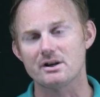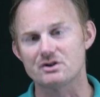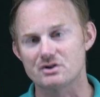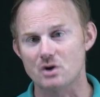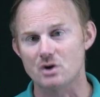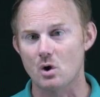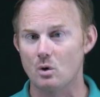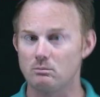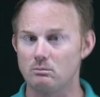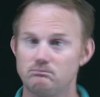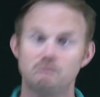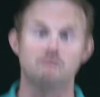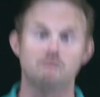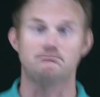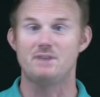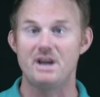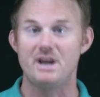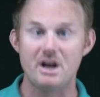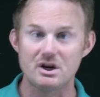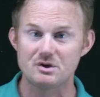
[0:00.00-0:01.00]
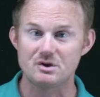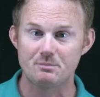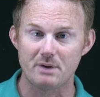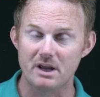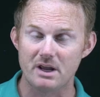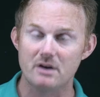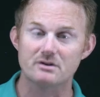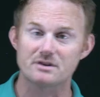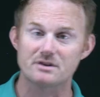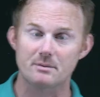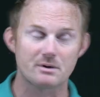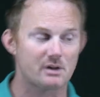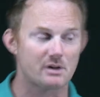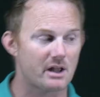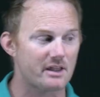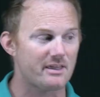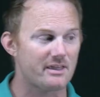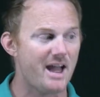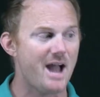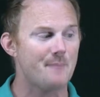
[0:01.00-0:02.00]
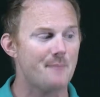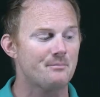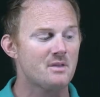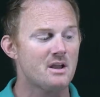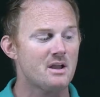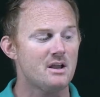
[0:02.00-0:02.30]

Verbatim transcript: so P H P or something like that.